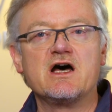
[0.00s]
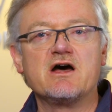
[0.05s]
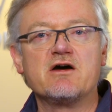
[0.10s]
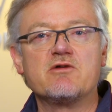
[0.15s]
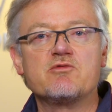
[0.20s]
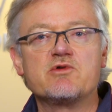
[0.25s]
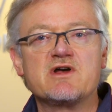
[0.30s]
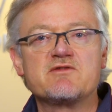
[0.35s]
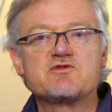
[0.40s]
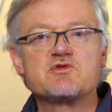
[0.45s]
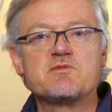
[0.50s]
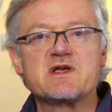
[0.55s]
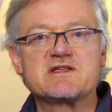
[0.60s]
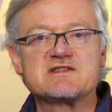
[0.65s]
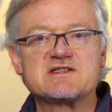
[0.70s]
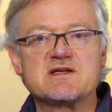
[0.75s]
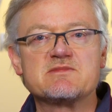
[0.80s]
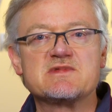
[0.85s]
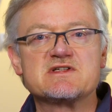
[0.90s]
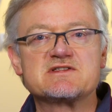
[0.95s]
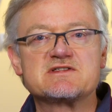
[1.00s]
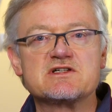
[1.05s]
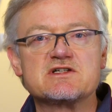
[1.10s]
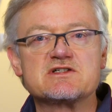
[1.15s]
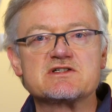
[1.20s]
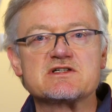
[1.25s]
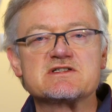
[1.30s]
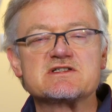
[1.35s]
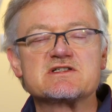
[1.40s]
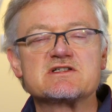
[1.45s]
We have to make some
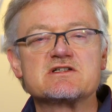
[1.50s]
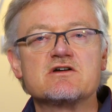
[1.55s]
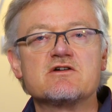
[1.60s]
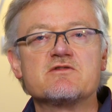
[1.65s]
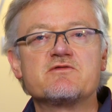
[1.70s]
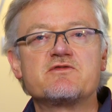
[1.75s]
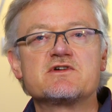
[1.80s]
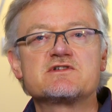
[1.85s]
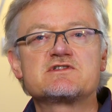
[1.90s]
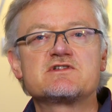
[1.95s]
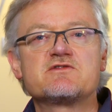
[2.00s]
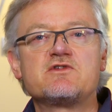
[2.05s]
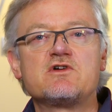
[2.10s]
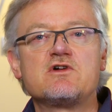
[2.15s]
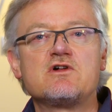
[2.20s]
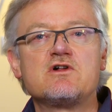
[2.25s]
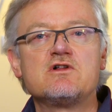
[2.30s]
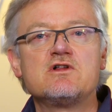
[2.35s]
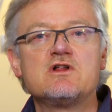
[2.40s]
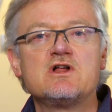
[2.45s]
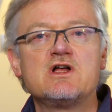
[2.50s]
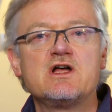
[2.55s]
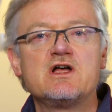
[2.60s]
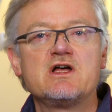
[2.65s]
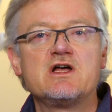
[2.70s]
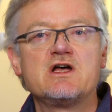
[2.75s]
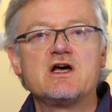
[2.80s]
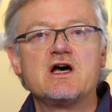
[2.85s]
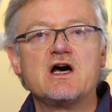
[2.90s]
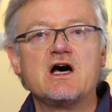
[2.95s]
decisions. First of all,
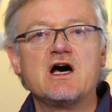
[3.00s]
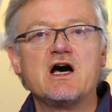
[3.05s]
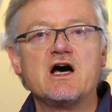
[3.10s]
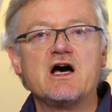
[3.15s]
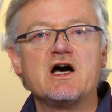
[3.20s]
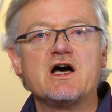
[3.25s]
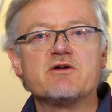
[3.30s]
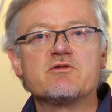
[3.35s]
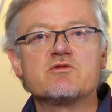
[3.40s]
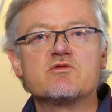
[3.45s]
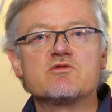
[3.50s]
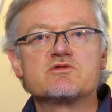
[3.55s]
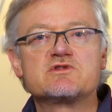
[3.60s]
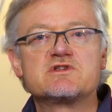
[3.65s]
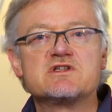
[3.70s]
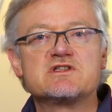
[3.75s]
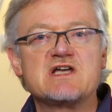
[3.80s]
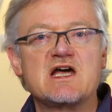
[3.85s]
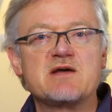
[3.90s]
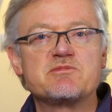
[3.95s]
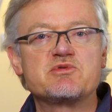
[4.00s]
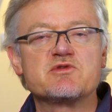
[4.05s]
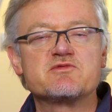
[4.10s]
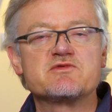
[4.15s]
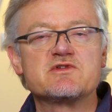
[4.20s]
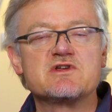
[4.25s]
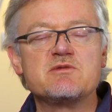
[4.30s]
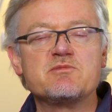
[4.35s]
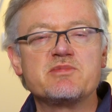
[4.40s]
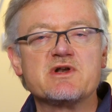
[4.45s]
the type of
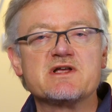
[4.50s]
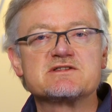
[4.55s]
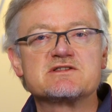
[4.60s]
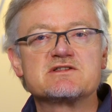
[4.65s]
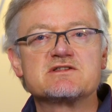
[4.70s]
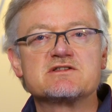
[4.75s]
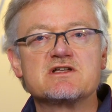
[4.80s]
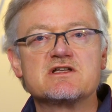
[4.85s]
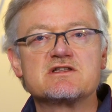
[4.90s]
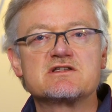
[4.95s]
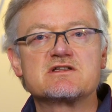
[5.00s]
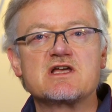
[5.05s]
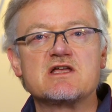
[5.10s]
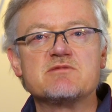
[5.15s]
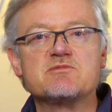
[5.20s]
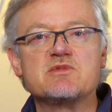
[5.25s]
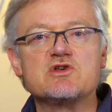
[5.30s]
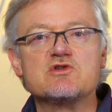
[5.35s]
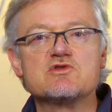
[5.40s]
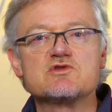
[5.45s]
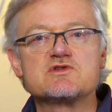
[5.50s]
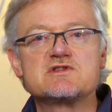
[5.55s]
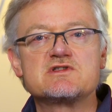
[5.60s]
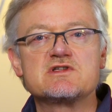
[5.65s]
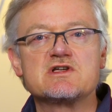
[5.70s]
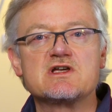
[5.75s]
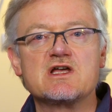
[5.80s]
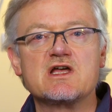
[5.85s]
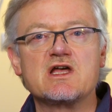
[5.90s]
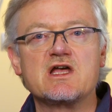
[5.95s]
the implants that can be used
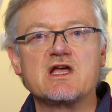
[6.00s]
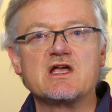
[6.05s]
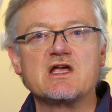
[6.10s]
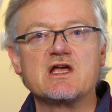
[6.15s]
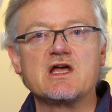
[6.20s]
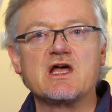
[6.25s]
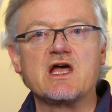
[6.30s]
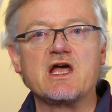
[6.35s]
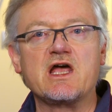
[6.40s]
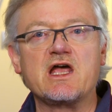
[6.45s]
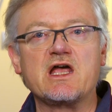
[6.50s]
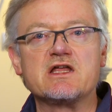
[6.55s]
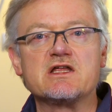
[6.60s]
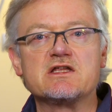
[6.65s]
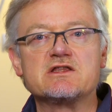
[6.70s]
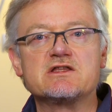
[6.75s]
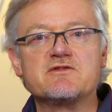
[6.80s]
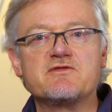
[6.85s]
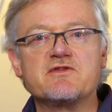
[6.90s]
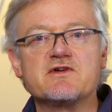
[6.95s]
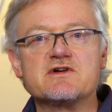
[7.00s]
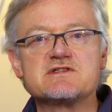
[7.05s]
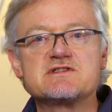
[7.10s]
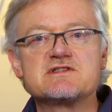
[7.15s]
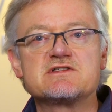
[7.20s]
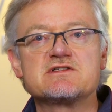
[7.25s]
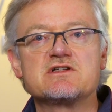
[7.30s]
differs.